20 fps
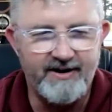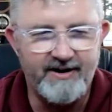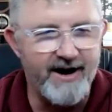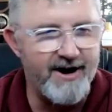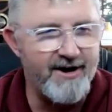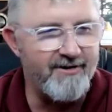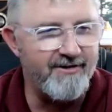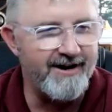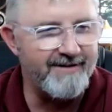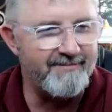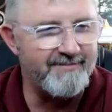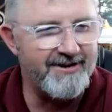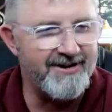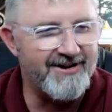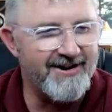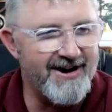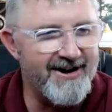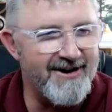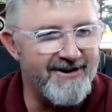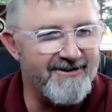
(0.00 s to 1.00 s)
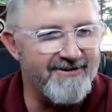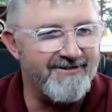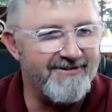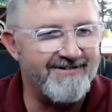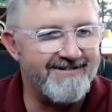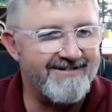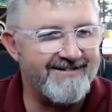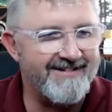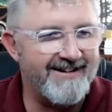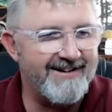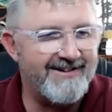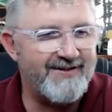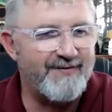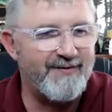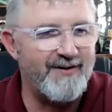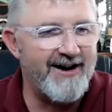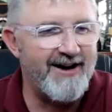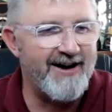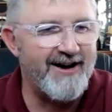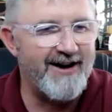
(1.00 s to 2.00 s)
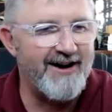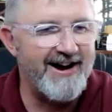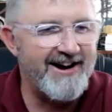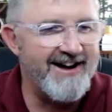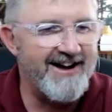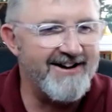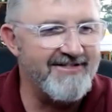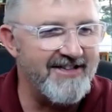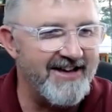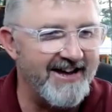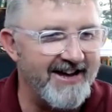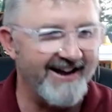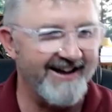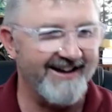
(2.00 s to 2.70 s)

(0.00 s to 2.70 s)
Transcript: go. Let me go. Let's All right, let's do this. Down